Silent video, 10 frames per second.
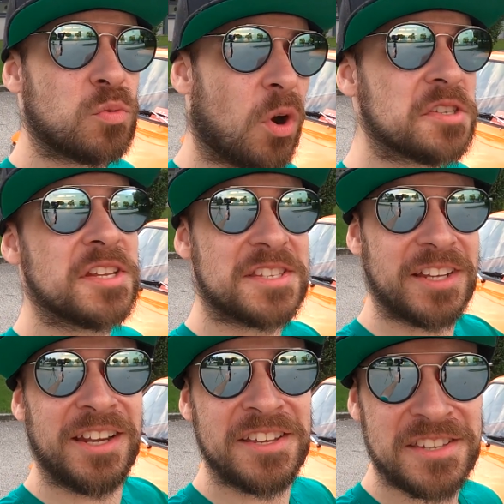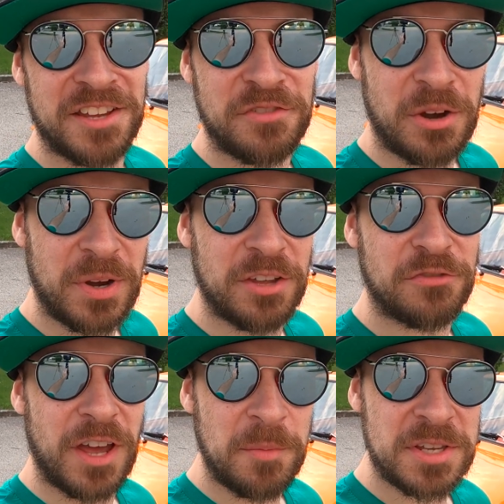was and still is a very
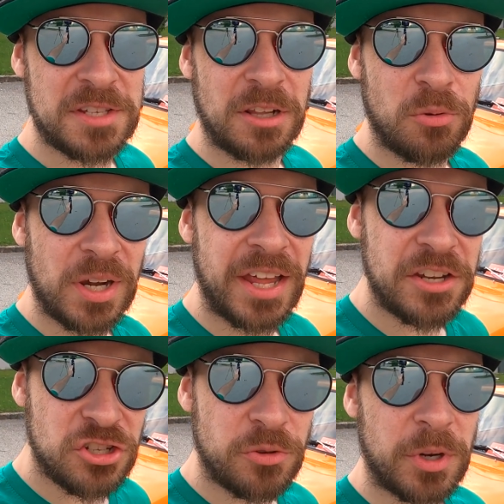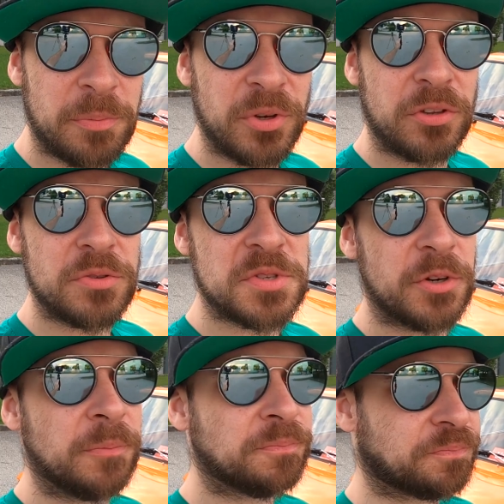famous local energy drink
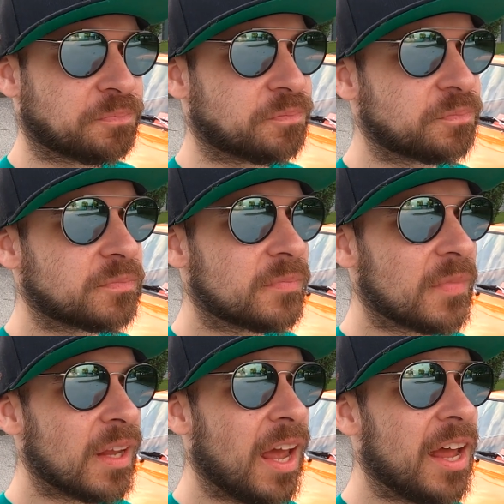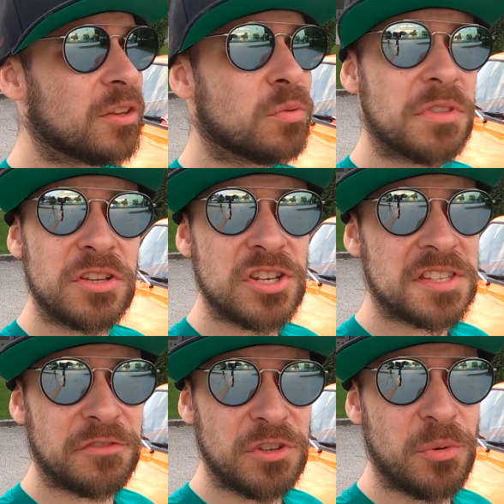producer, and within
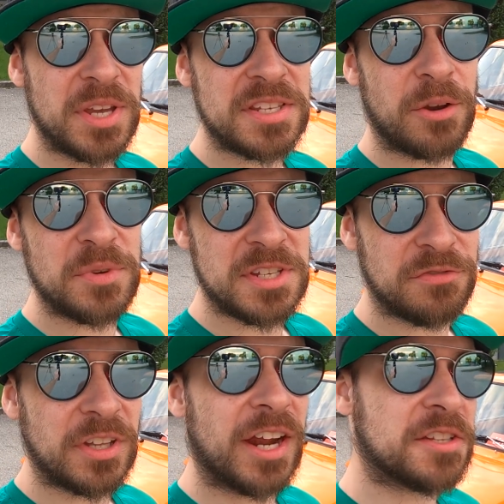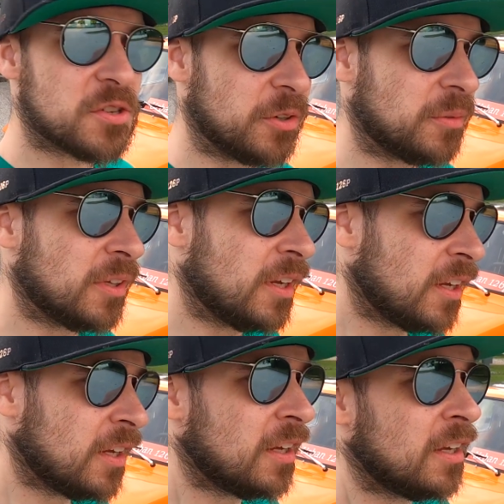just a few weeks I received an answer.
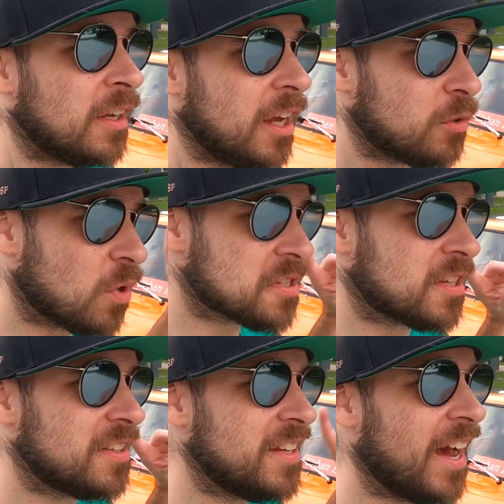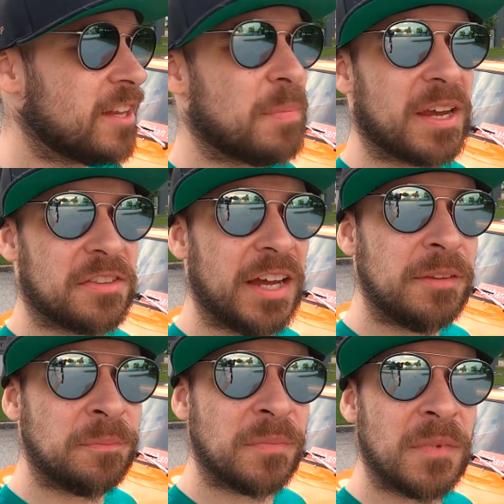It was denied back
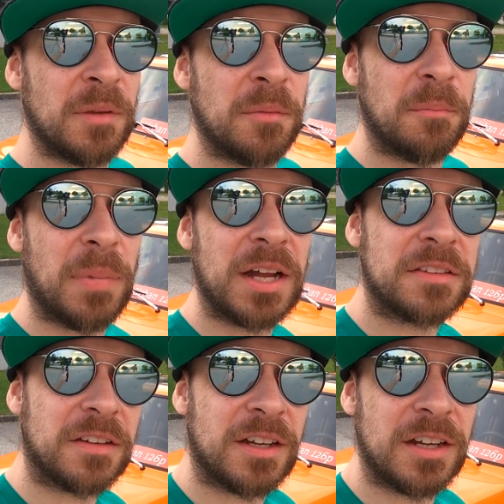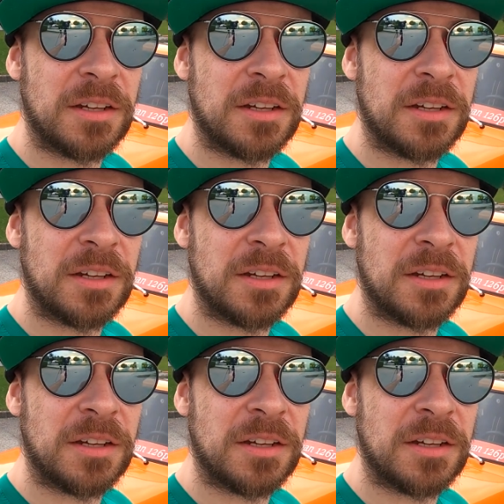then, but